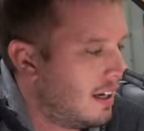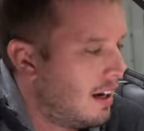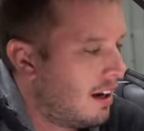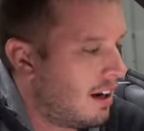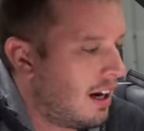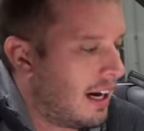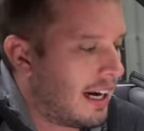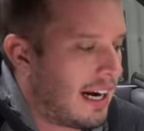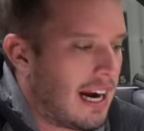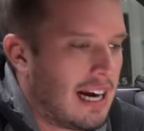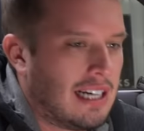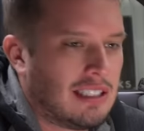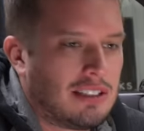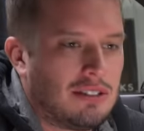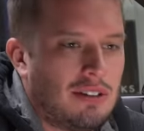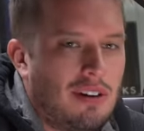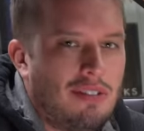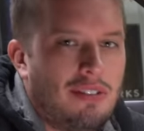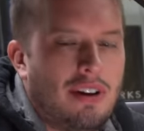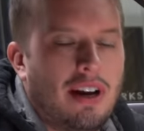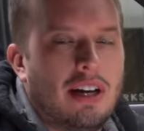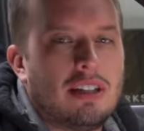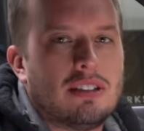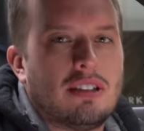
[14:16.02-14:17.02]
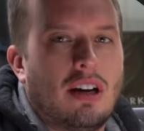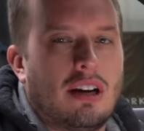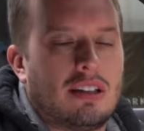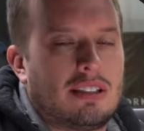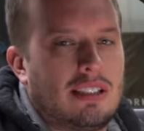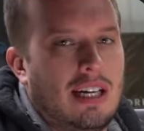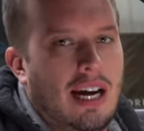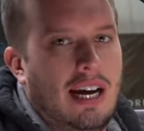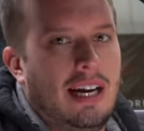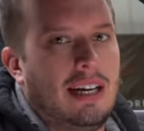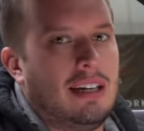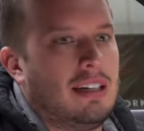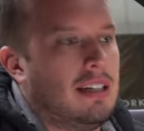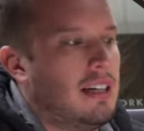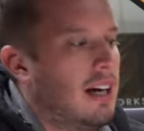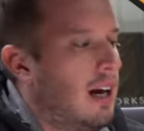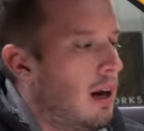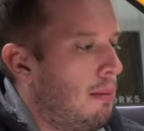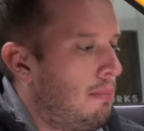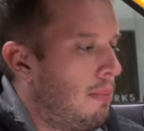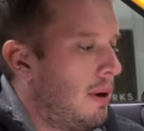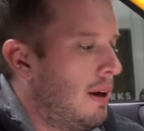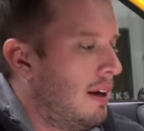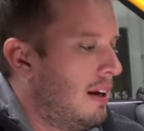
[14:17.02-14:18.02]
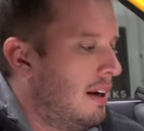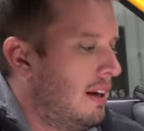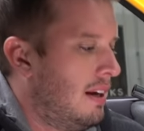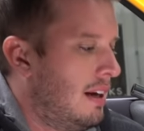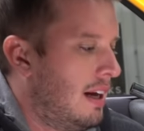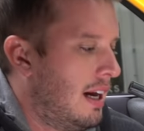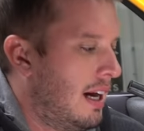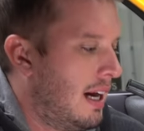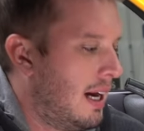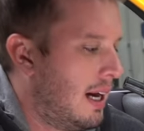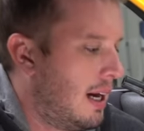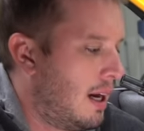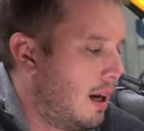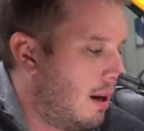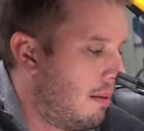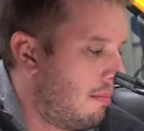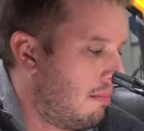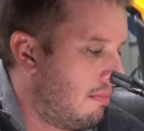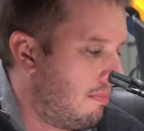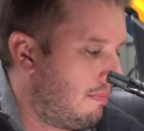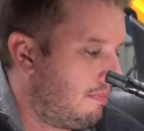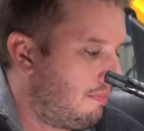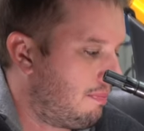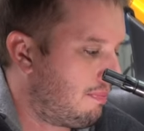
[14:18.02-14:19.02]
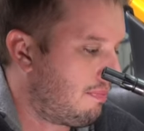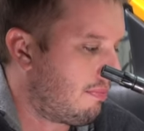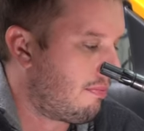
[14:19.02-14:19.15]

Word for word: All right, guys, so everything's all tightened up. Um,